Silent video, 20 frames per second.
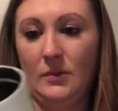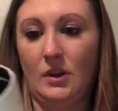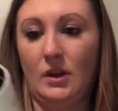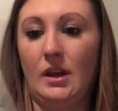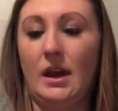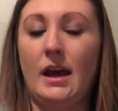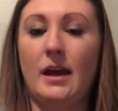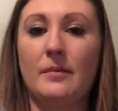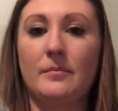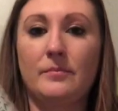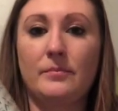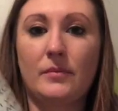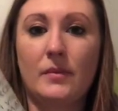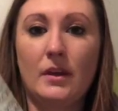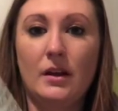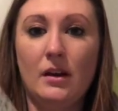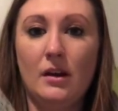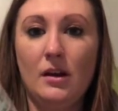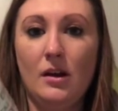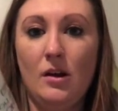Okay,
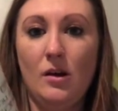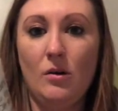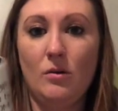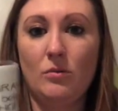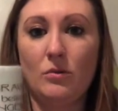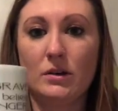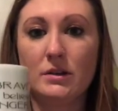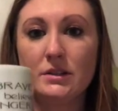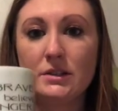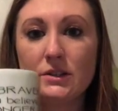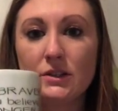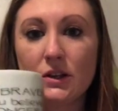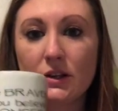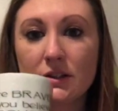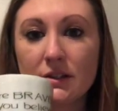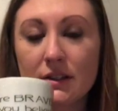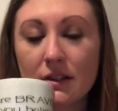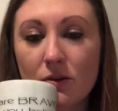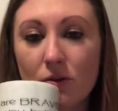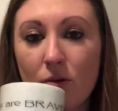once your
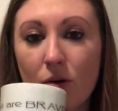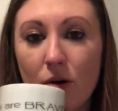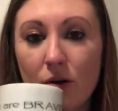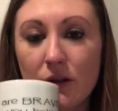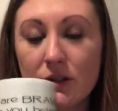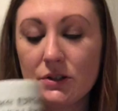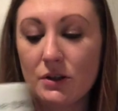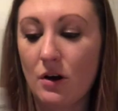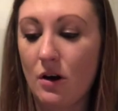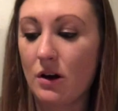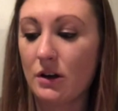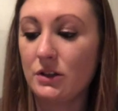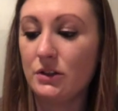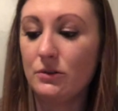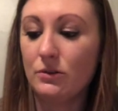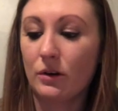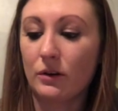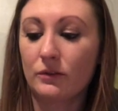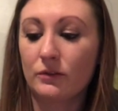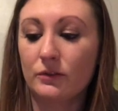quote is on,
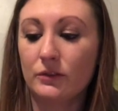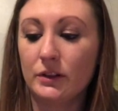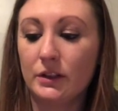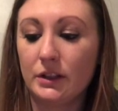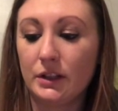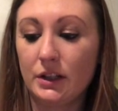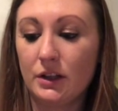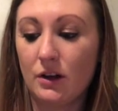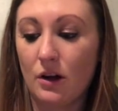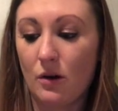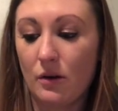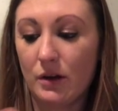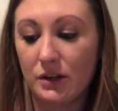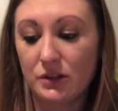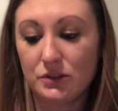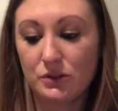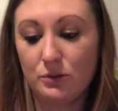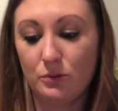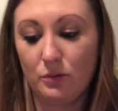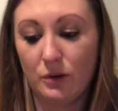you are really going
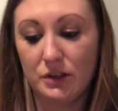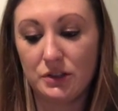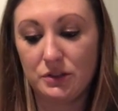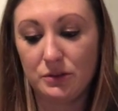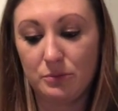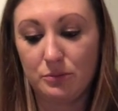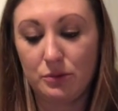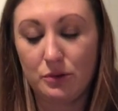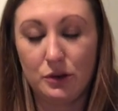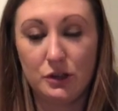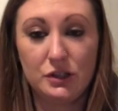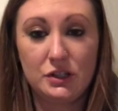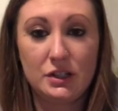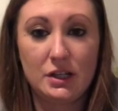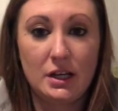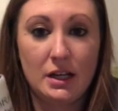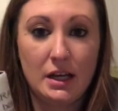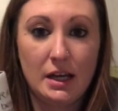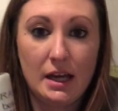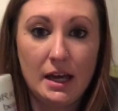to want to push
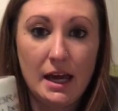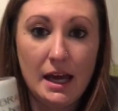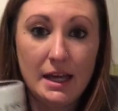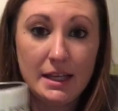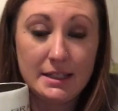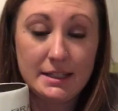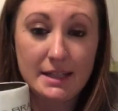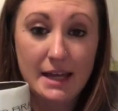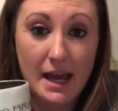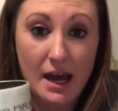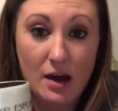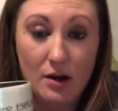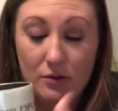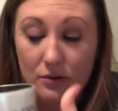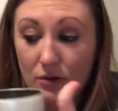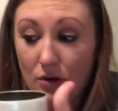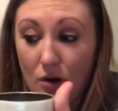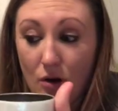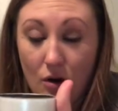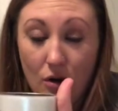
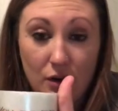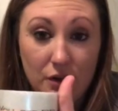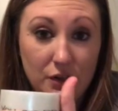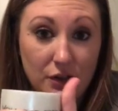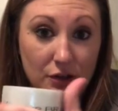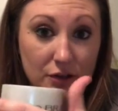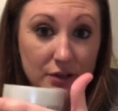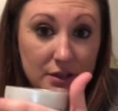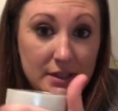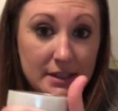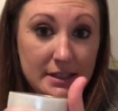down on your